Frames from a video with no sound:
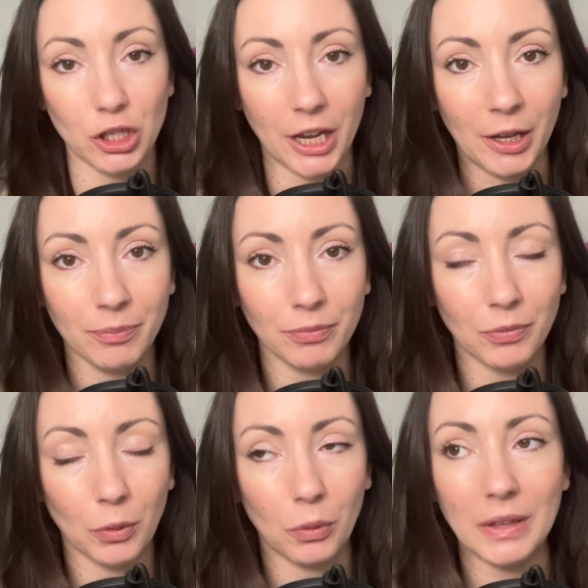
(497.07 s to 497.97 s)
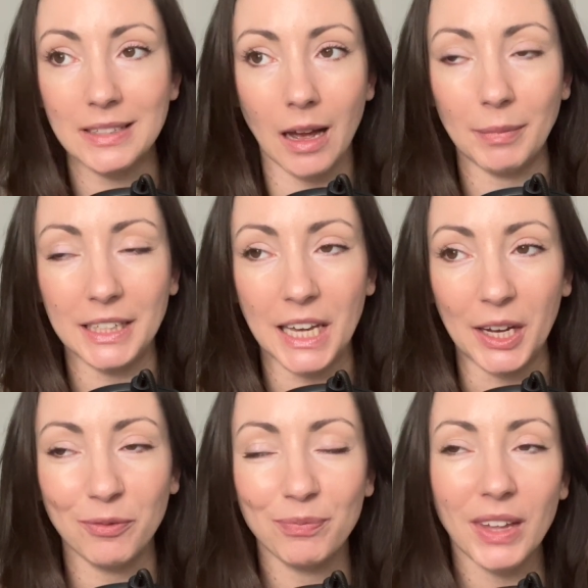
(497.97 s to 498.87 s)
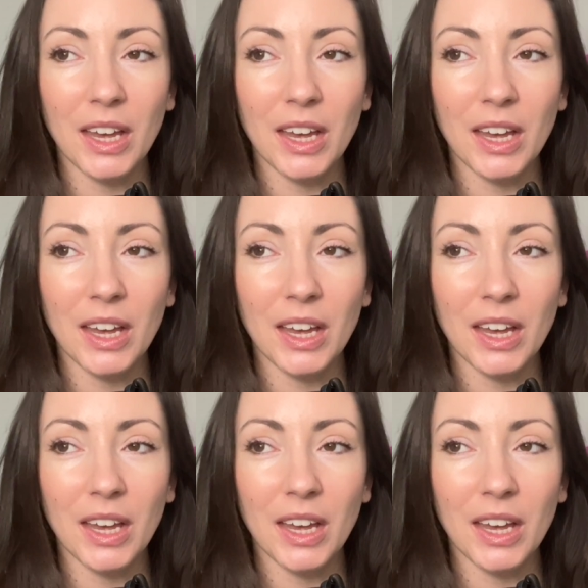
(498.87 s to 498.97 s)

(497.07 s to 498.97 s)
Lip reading: year or this coming year,